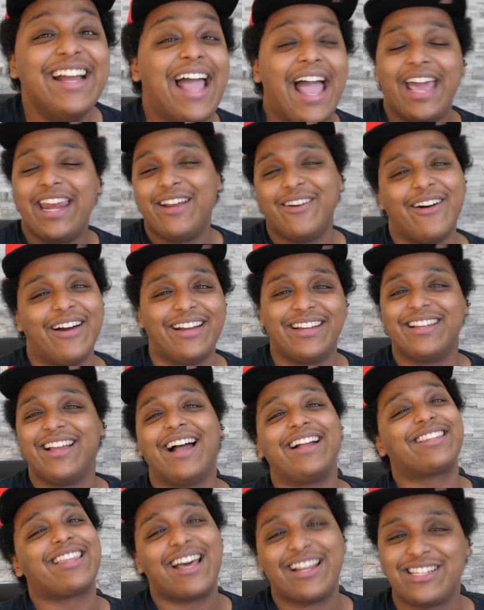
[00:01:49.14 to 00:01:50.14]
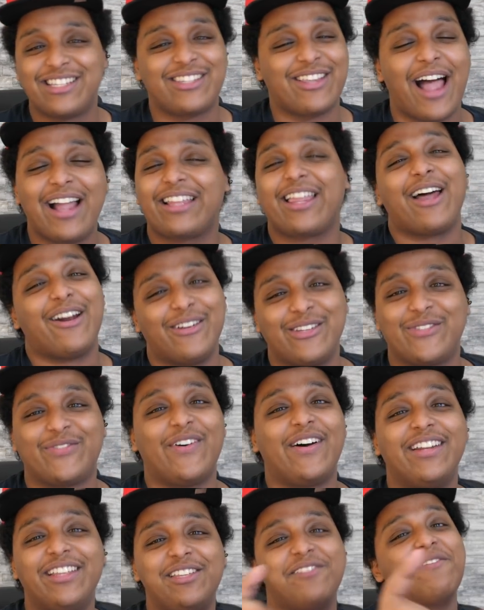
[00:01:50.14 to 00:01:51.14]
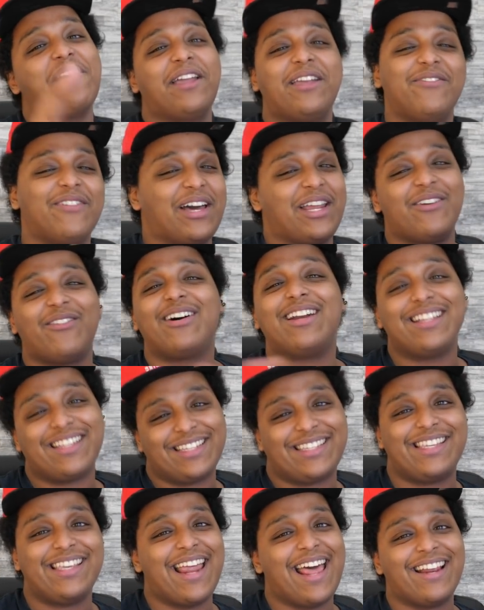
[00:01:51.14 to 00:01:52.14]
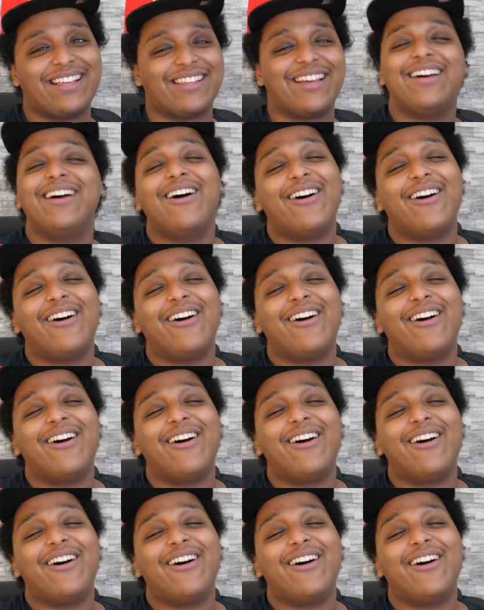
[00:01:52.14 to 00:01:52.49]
Anyway, I thought it was funny. You might have wanted to see that.